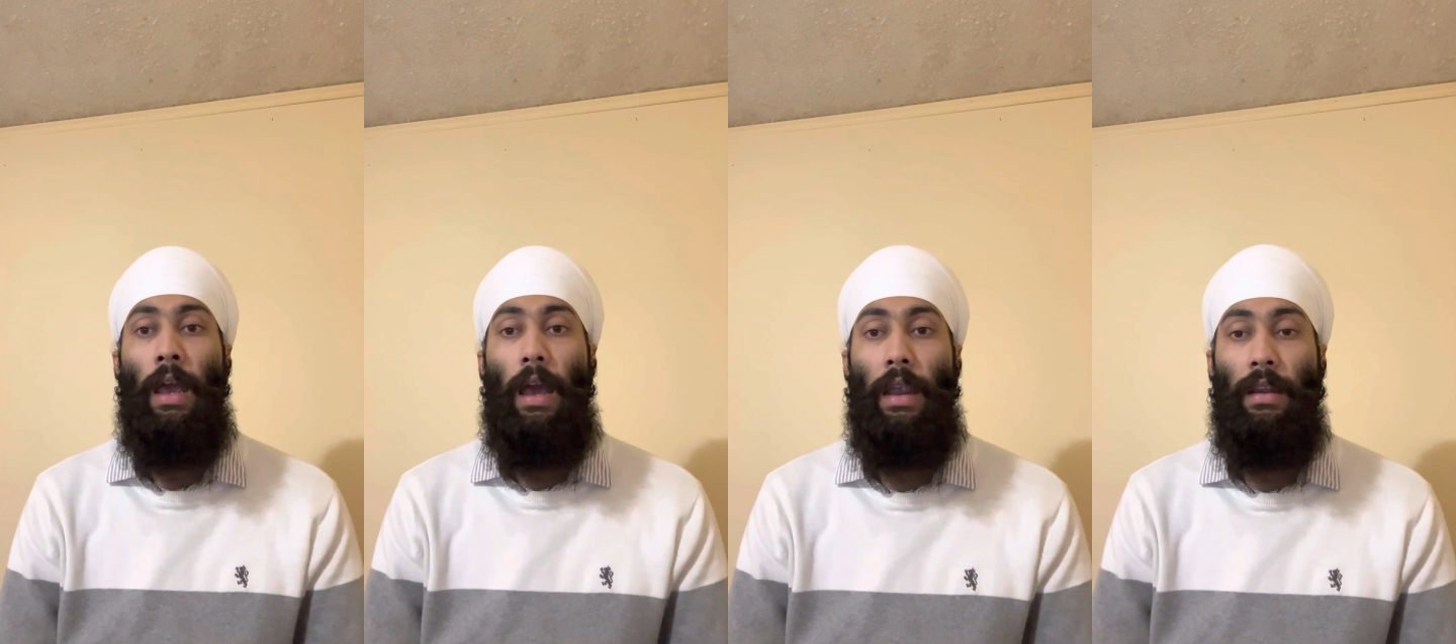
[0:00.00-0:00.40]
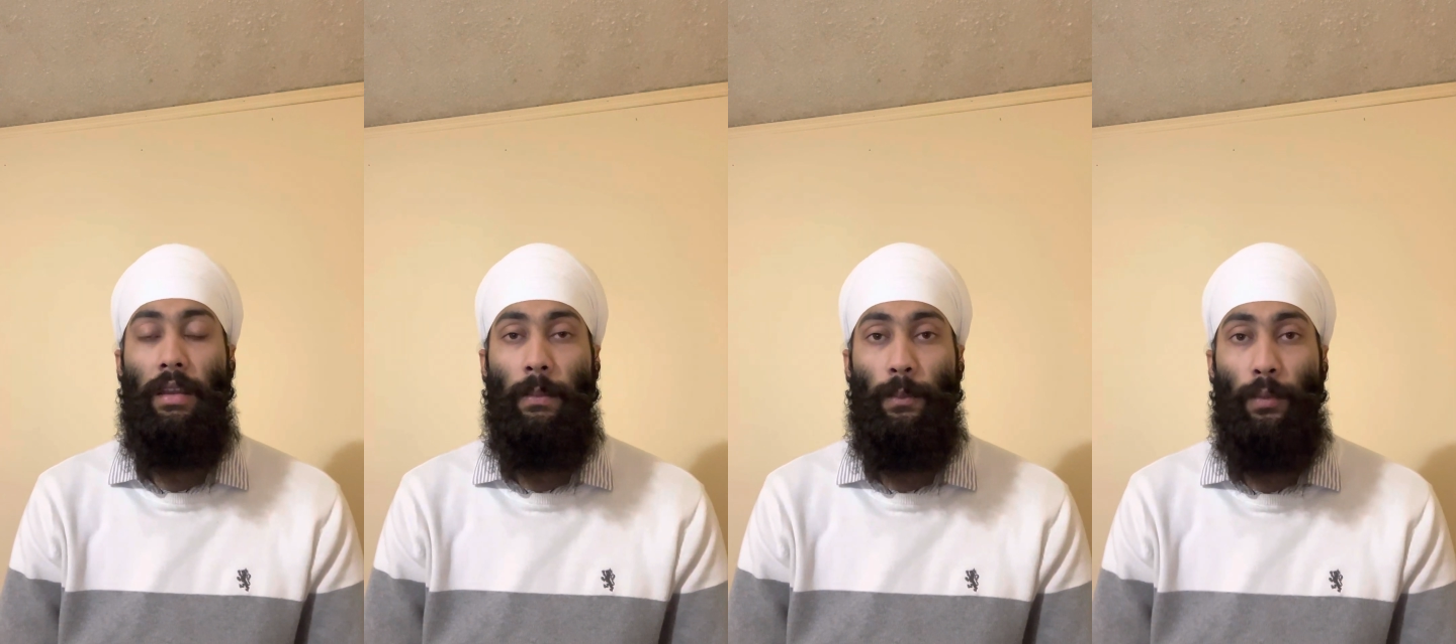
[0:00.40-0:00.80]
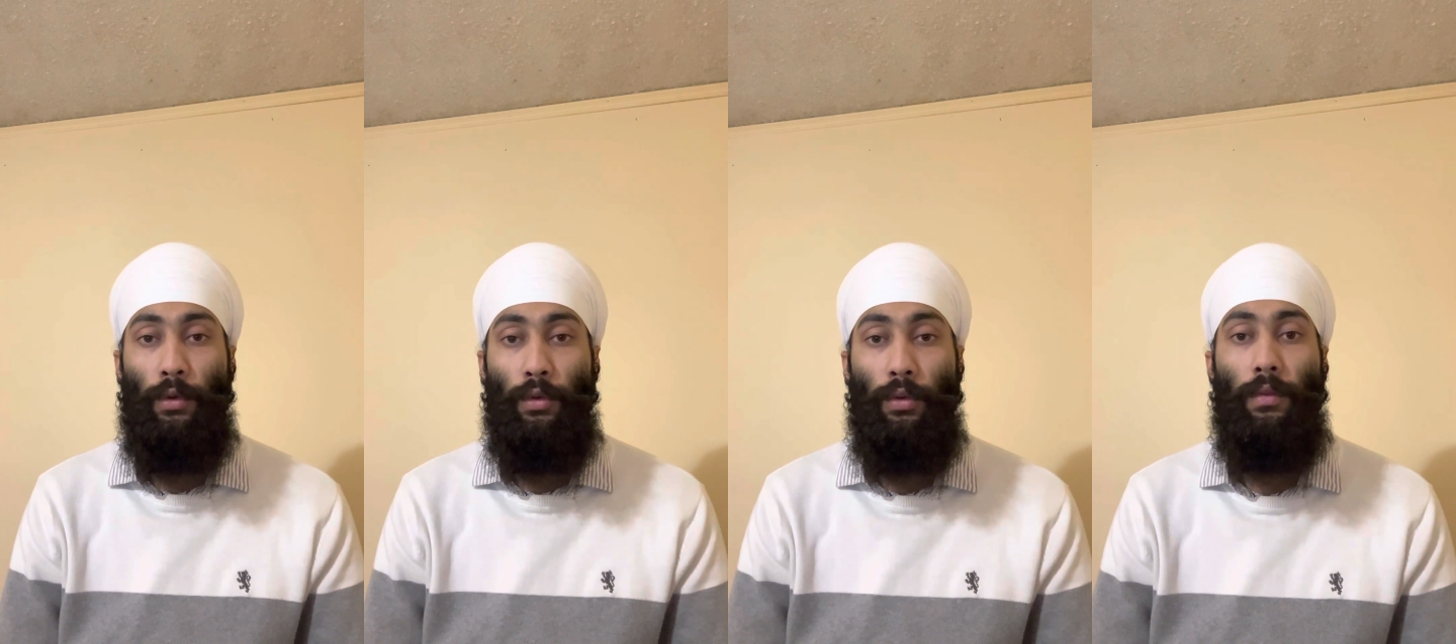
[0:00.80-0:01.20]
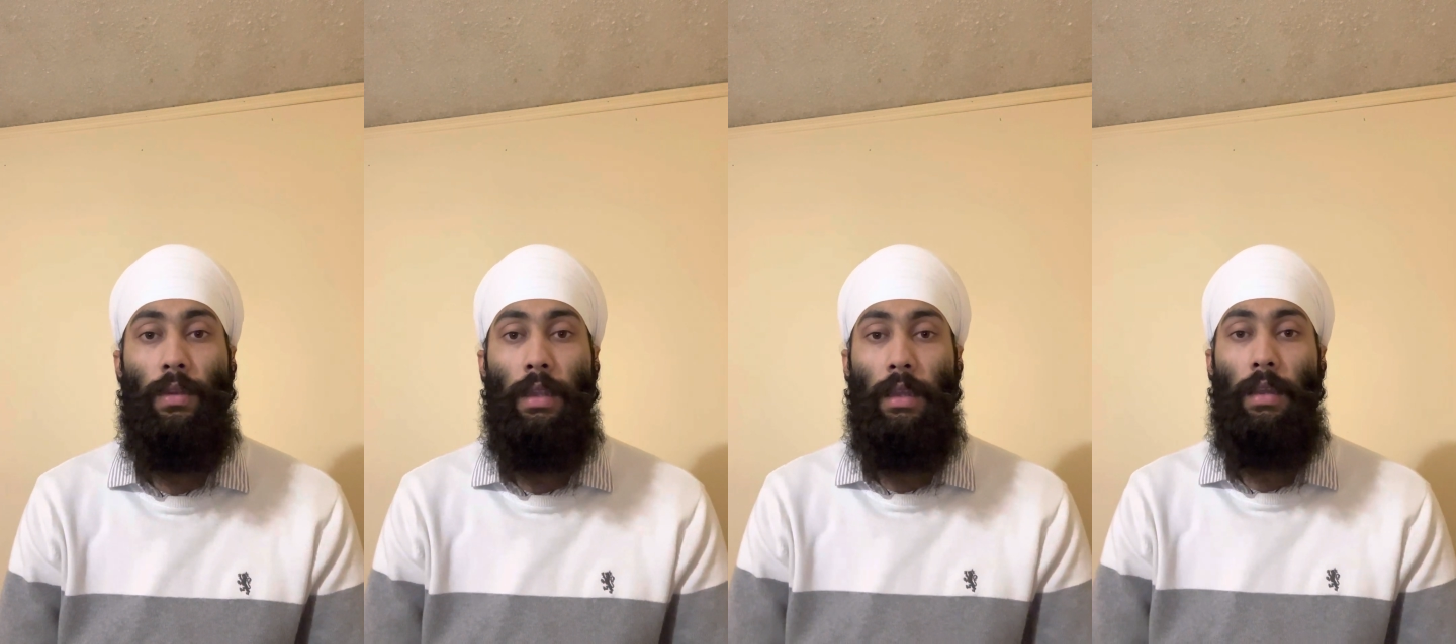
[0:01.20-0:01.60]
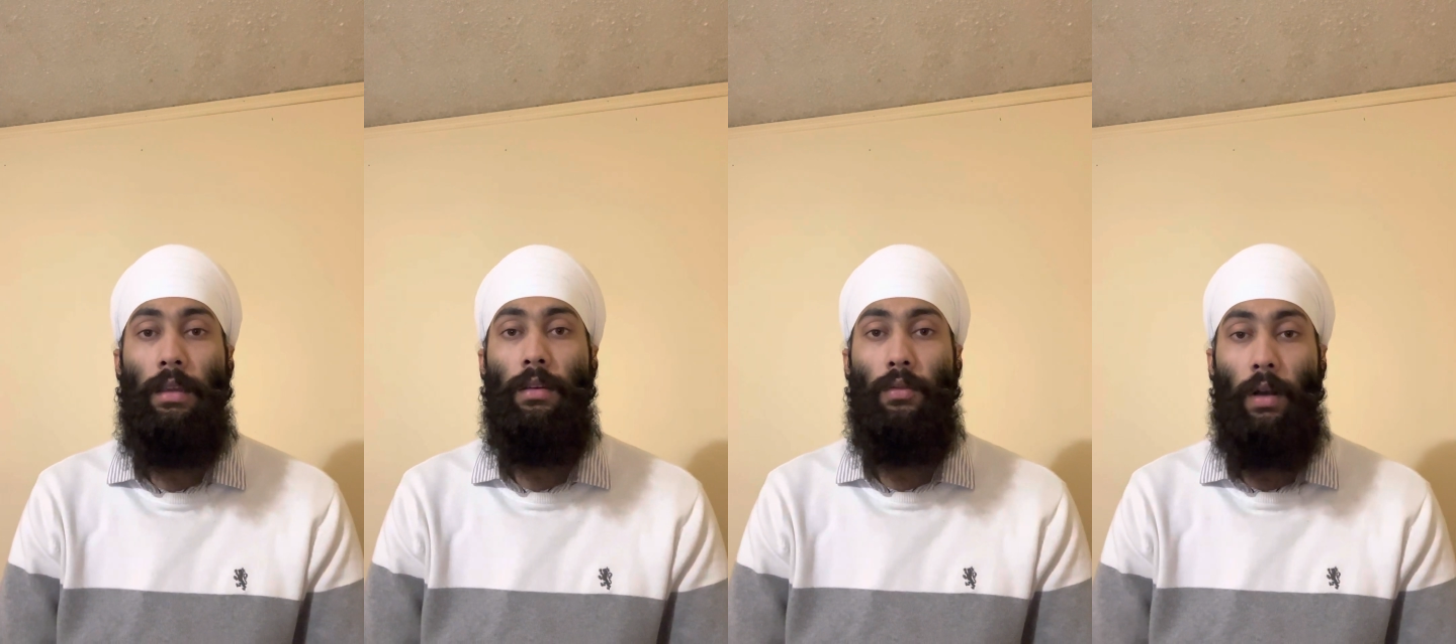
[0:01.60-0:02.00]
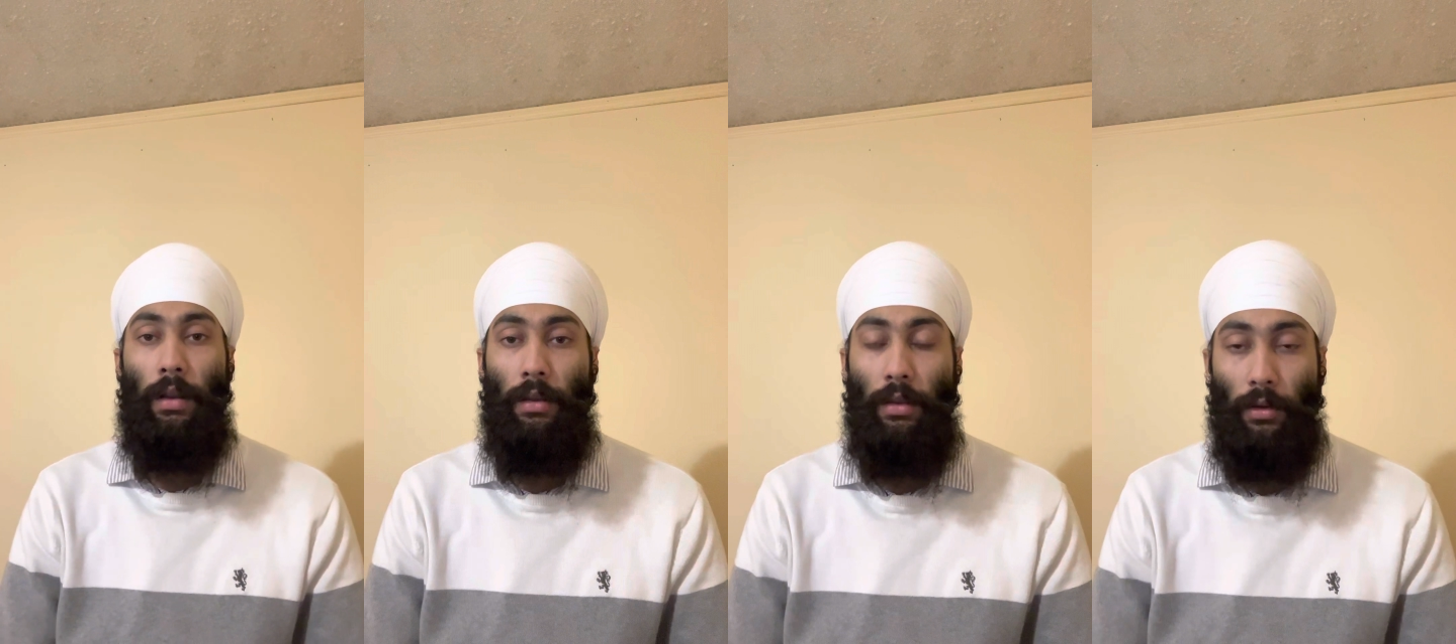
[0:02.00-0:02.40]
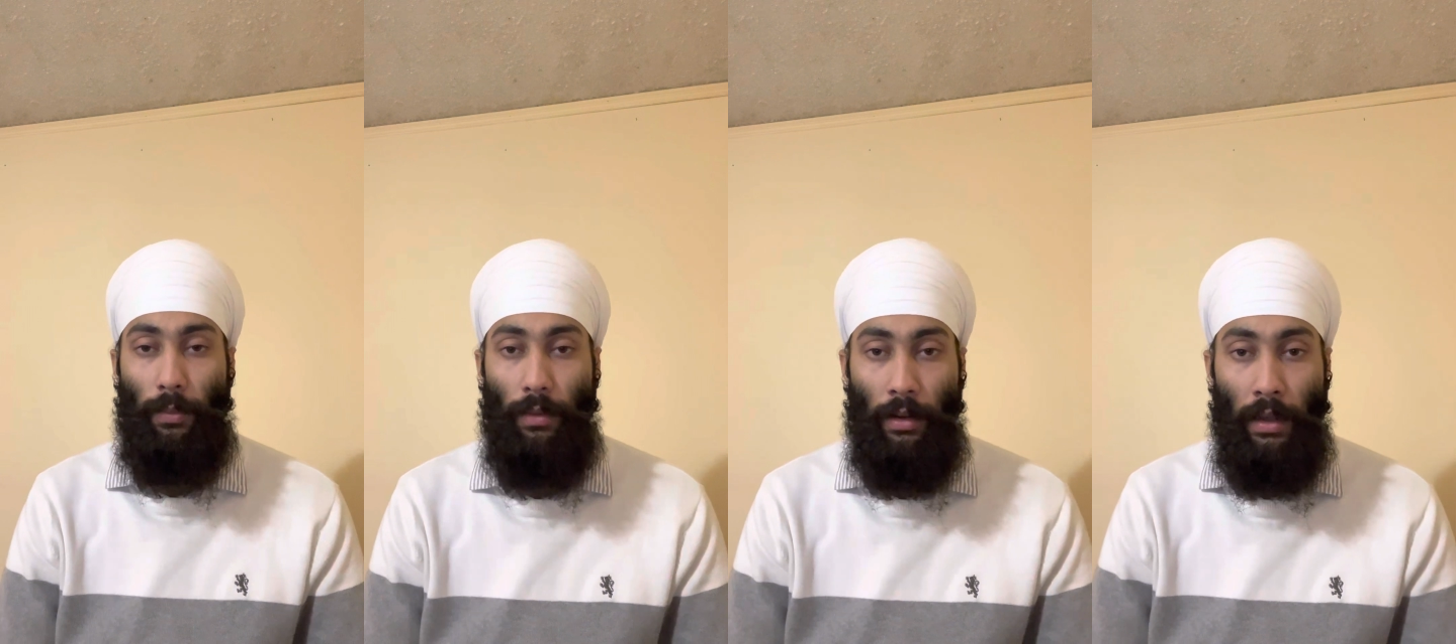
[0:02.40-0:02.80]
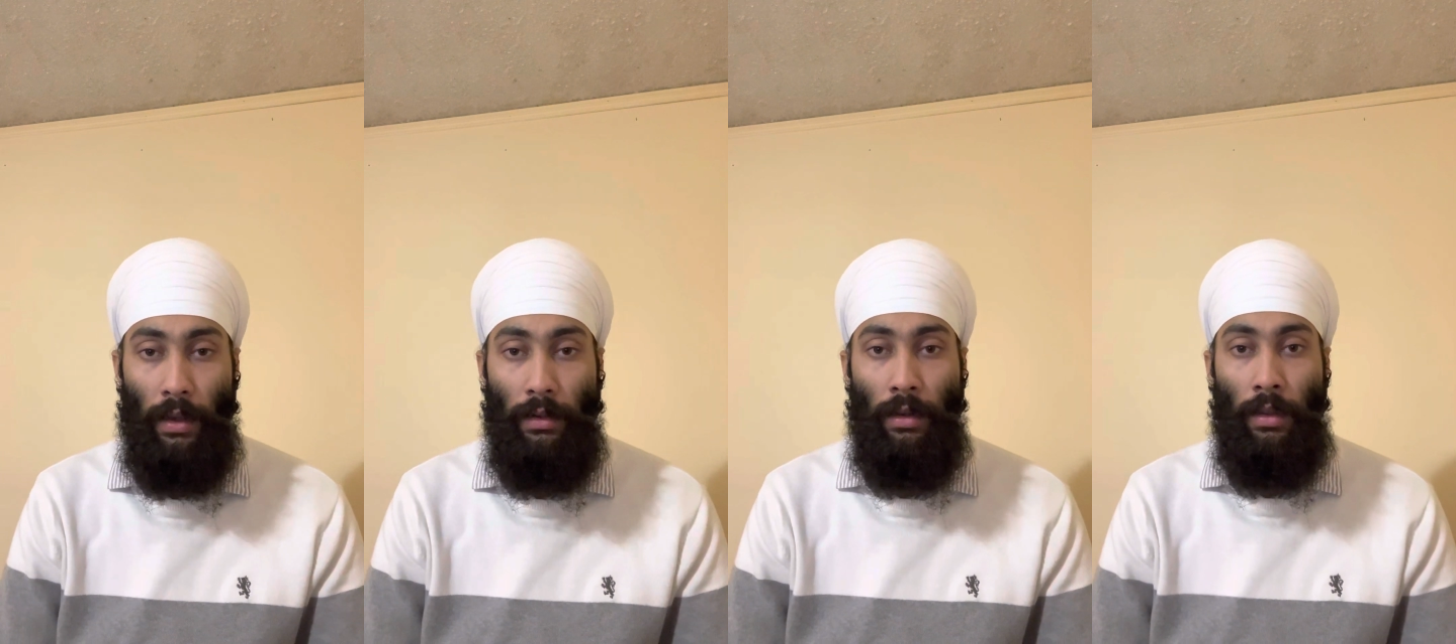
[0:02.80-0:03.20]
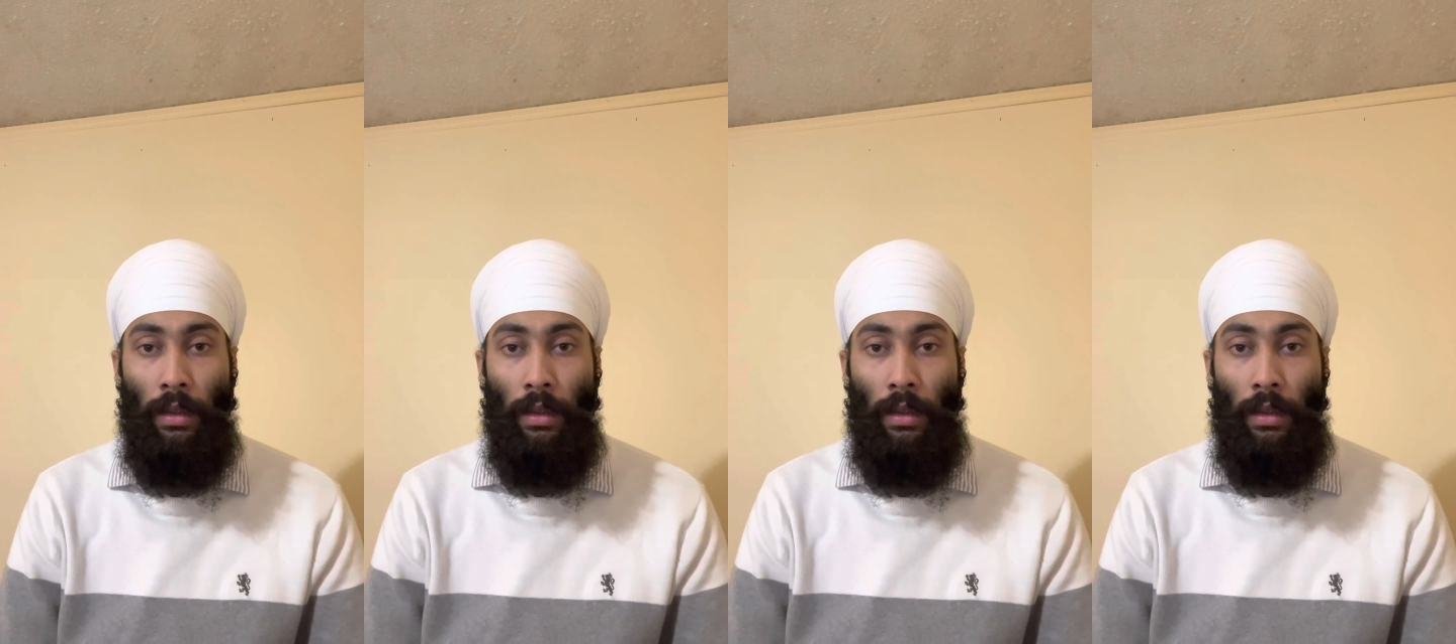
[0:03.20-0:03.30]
and improve the quality of product